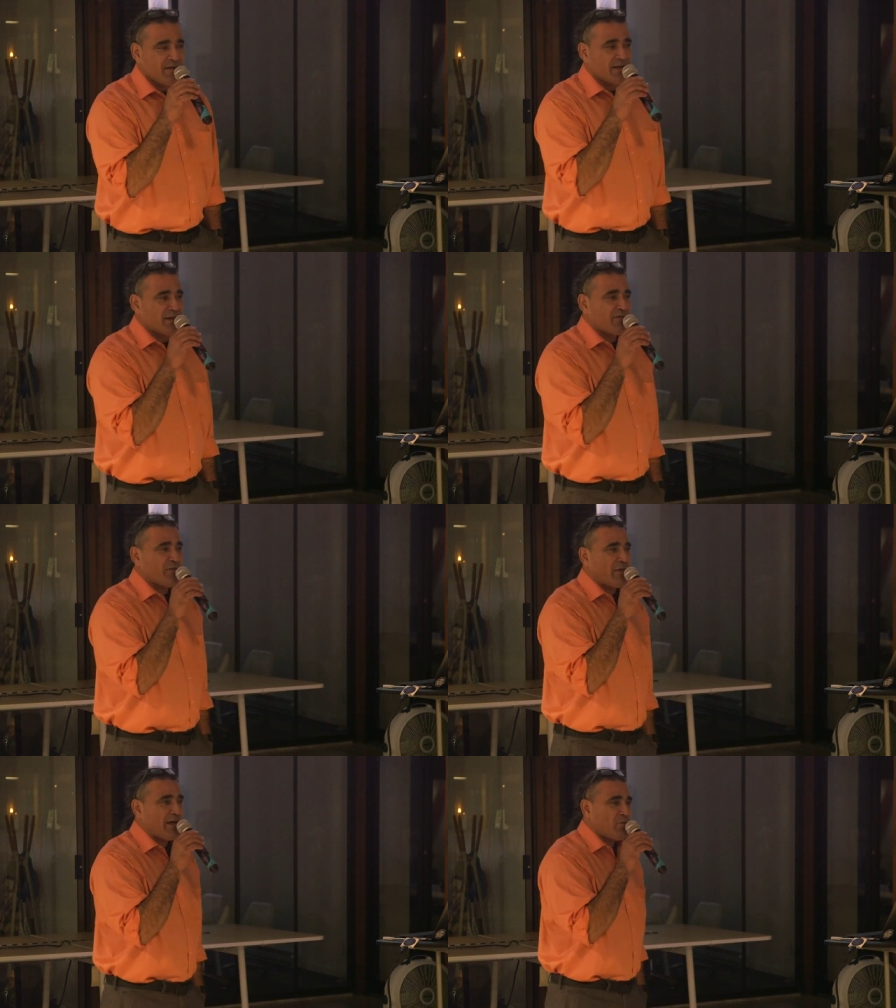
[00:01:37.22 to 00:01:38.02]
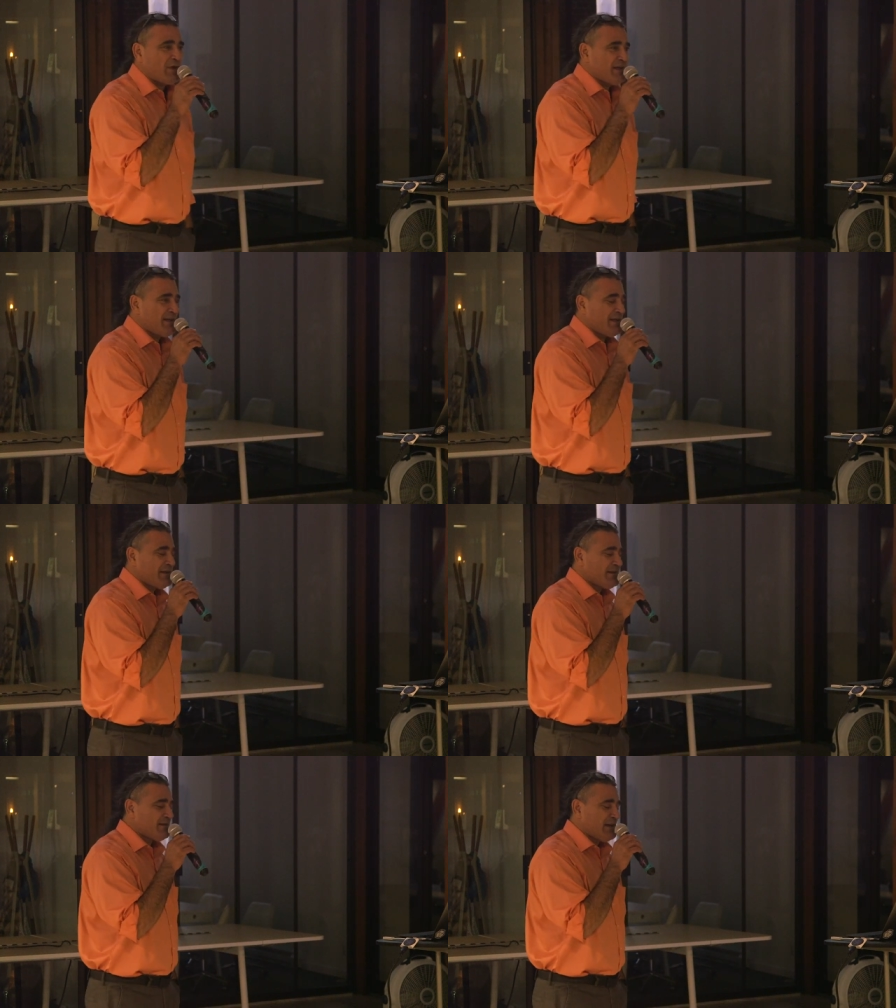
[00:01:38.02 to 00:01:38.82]
uh, so that we
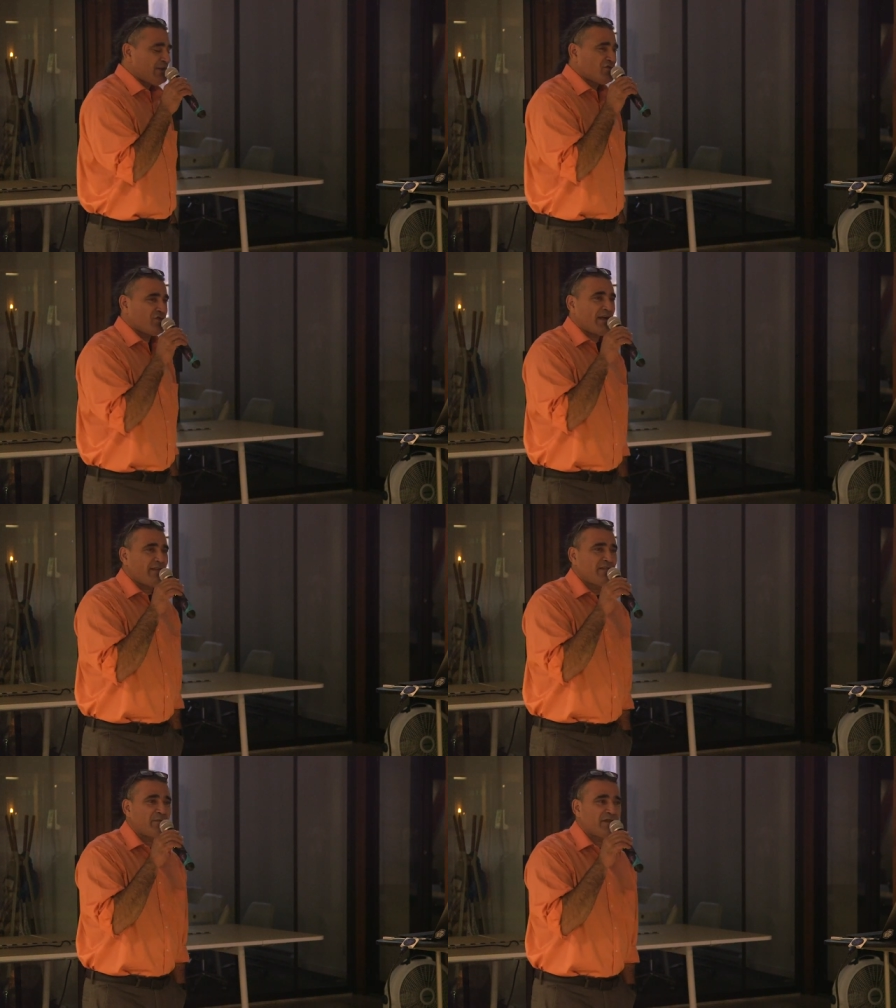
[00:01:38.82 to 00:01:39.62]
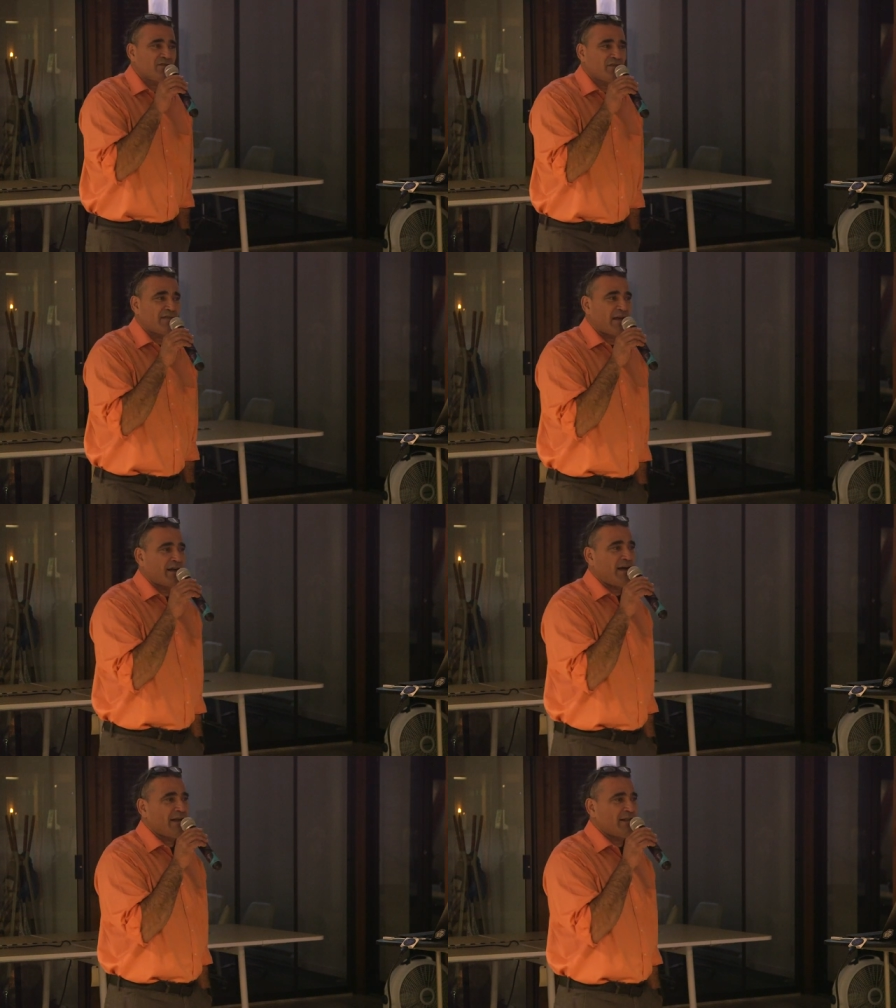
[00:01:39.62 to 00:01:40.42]
can entrain them into
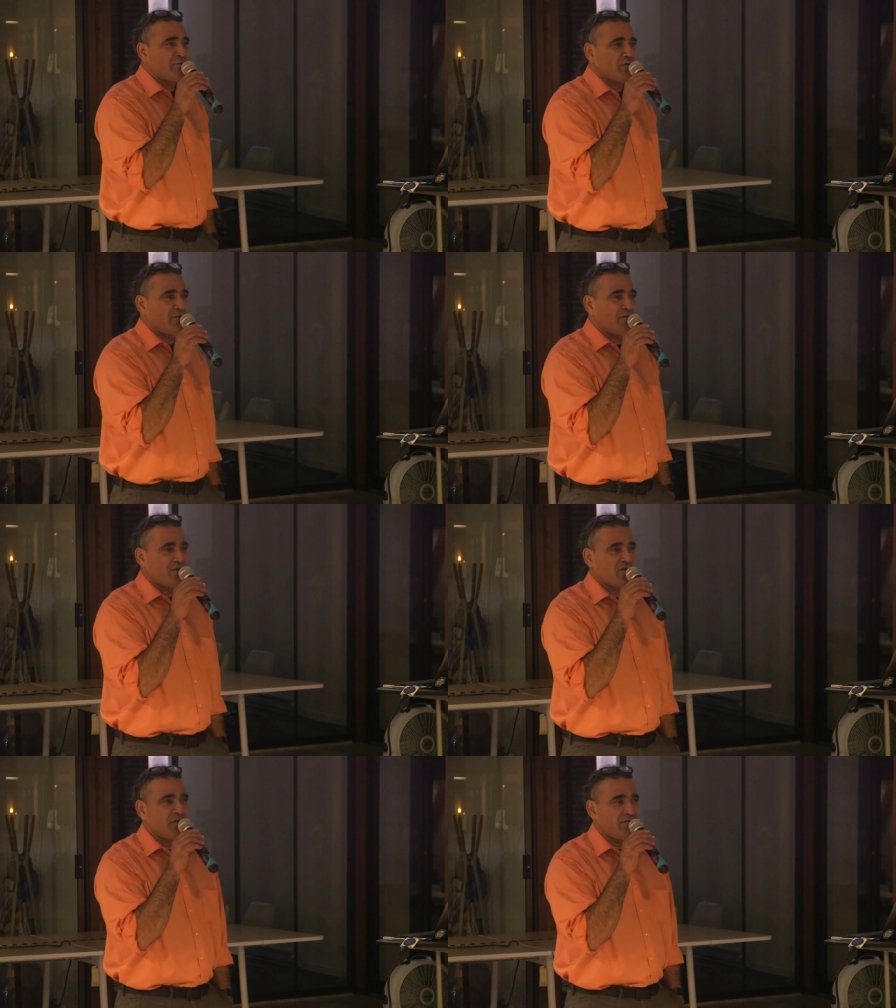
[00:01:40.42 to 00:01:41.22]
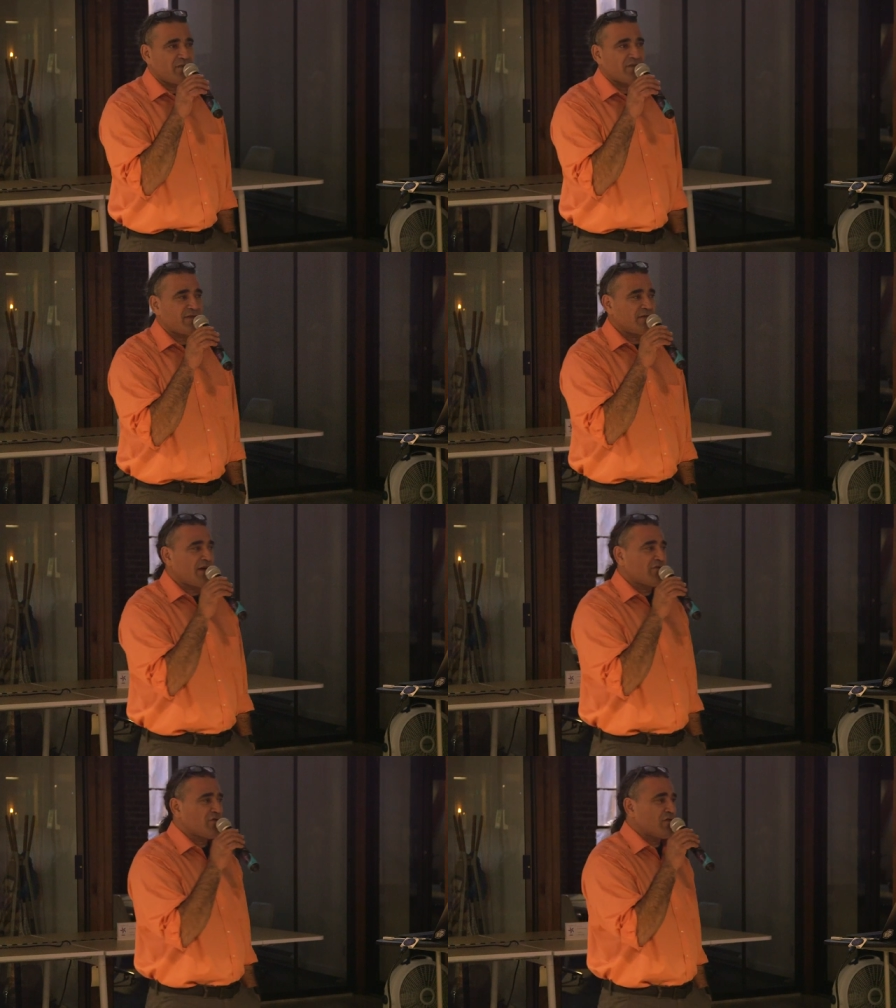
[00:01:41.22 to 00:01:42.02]
that highly proficient
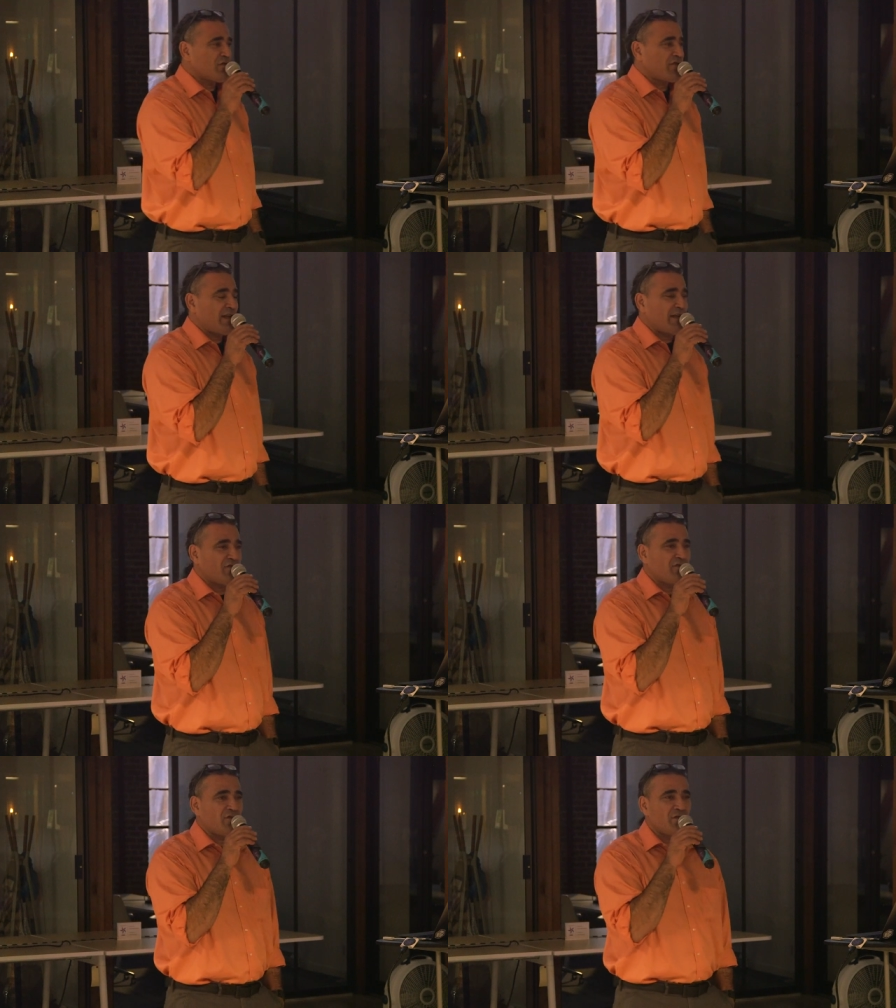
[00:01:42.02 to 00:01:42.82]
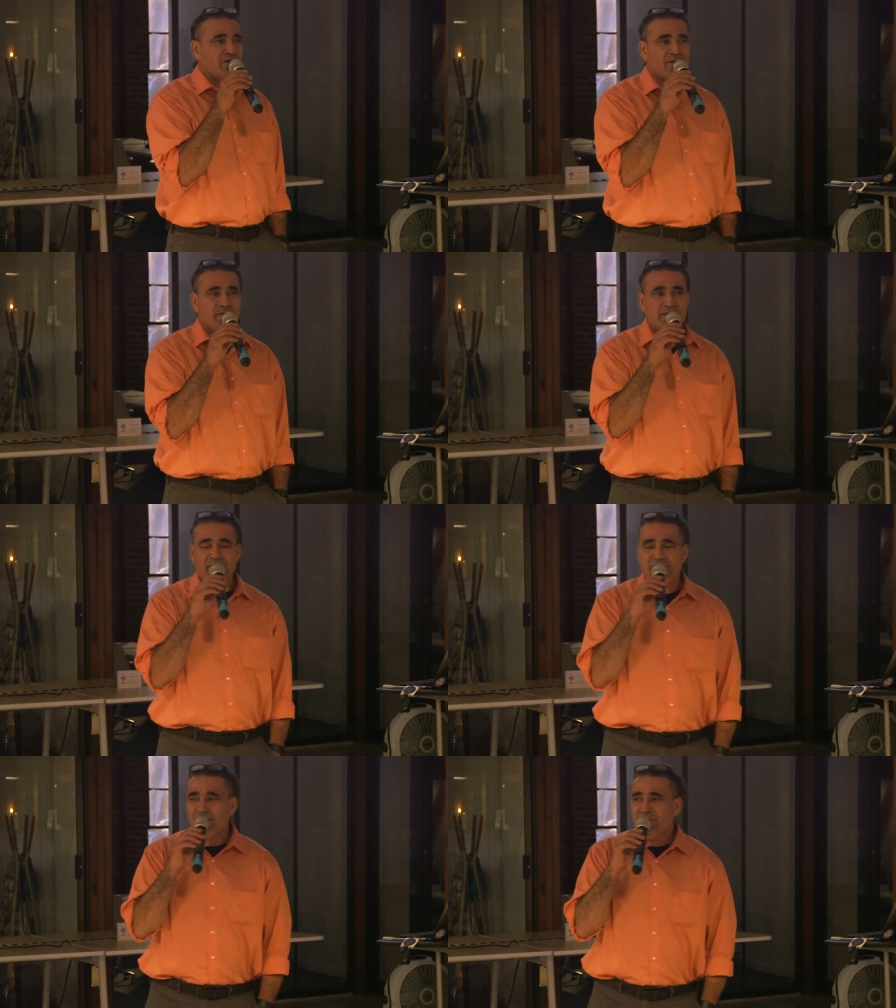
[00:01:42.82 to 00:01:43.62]
physiological state sooner
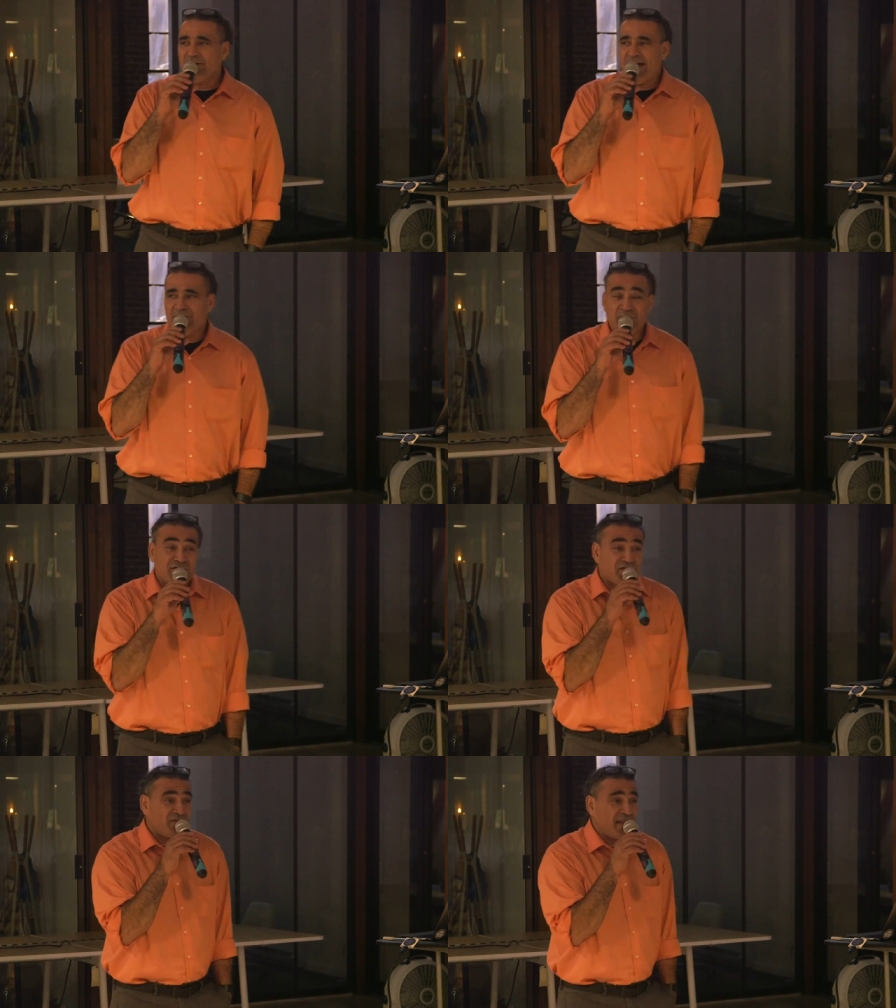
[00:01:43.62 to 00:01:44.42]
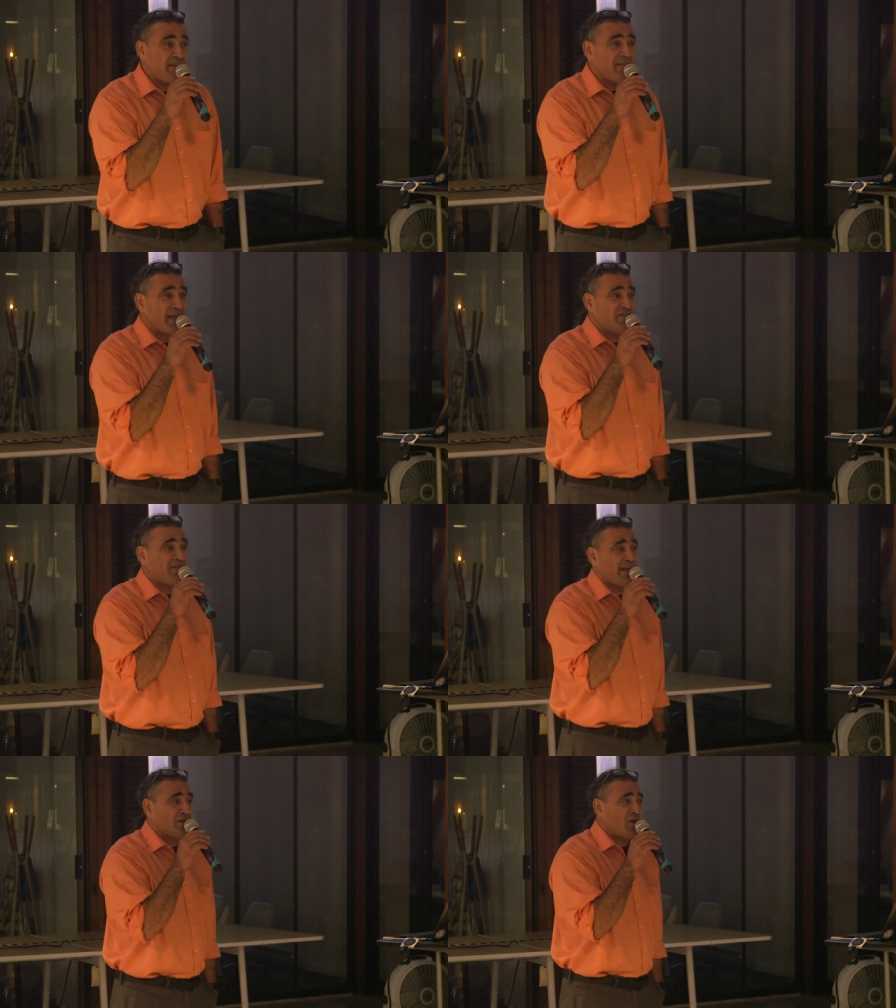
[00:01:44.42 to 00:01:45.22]
and have them sustain that
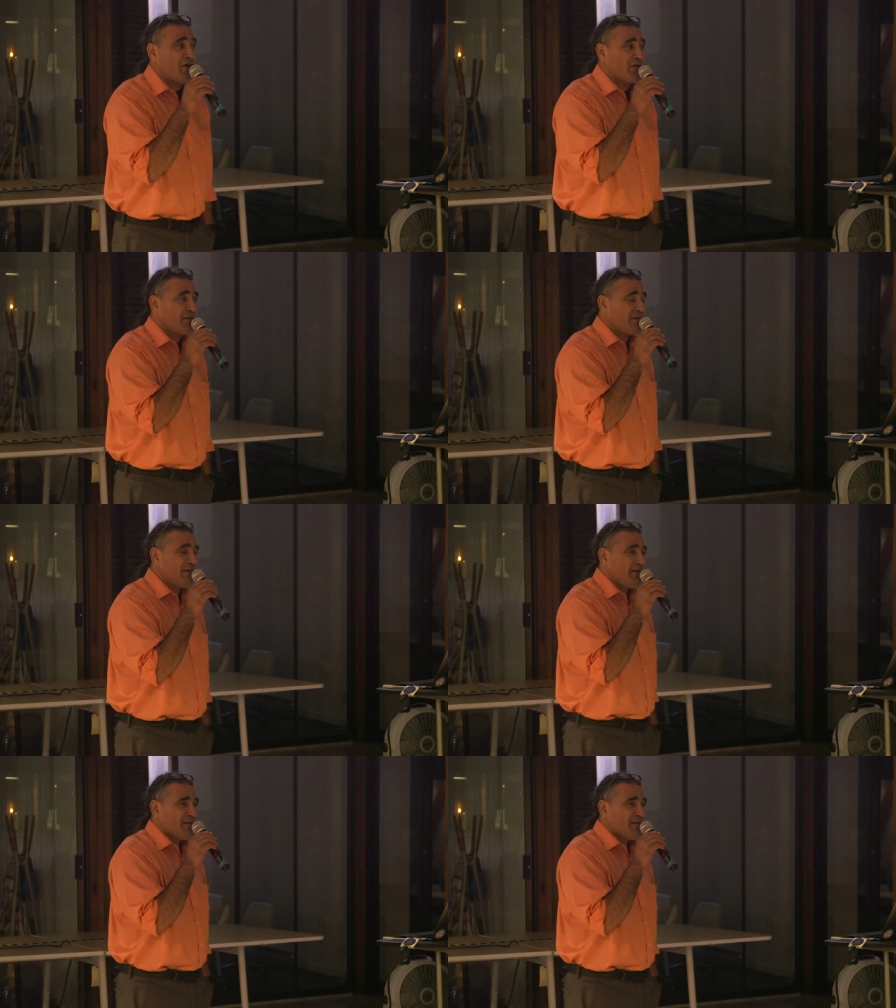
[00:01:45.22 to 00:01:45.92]
state longer,